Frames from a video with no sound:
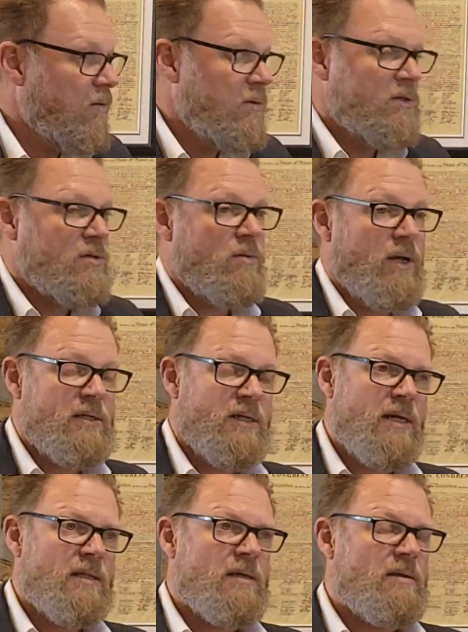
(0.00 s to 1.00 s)
this whole
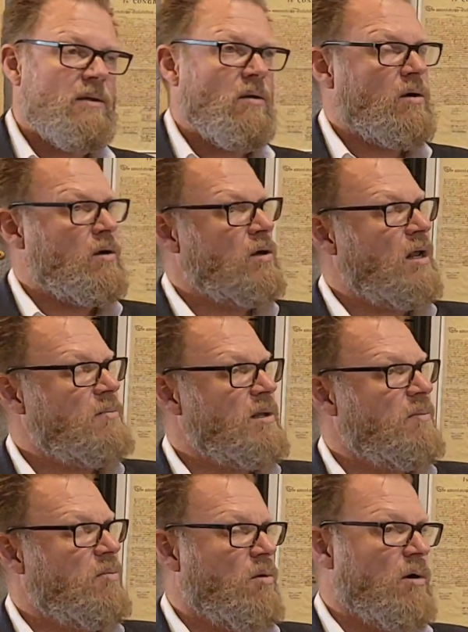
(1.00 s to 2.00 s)
idea that, you know, could I be
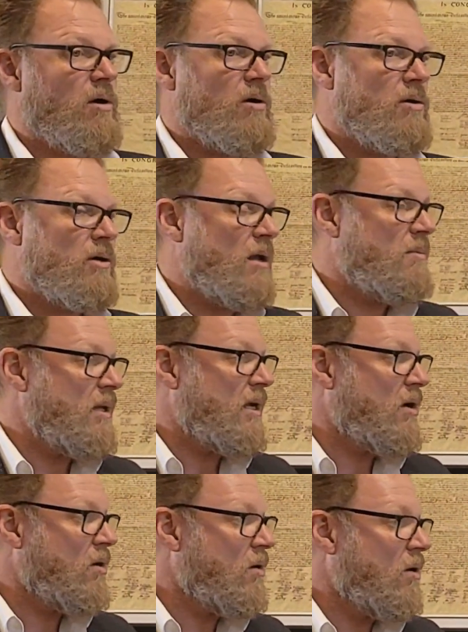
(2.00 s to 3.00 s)
a boy or could I be a
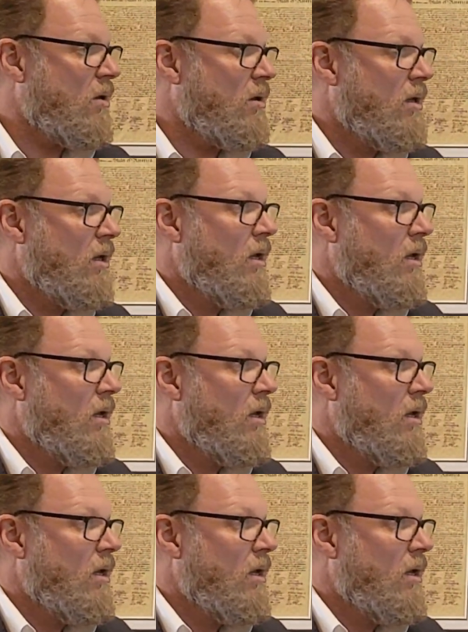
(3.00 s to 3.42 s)
girl,